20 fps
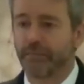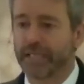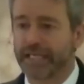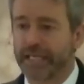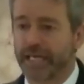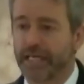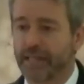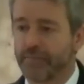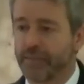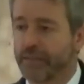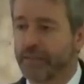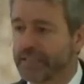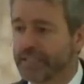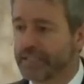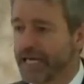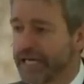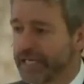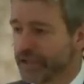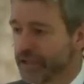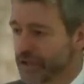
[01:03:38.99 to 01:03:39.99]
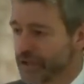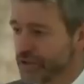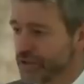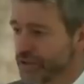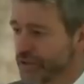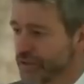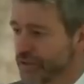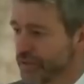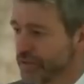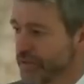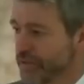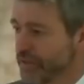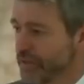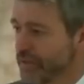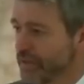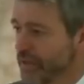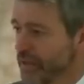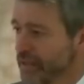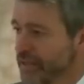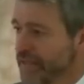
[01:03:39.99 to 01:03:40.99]
became imitators.
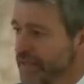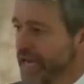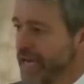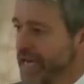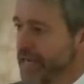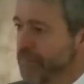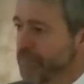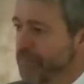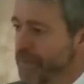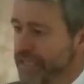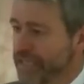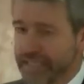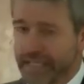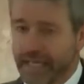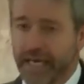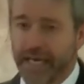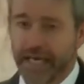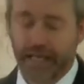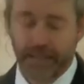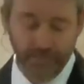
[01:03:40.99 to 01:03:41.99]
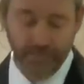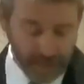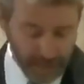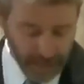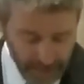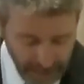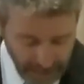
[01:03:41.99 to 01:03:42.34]
They became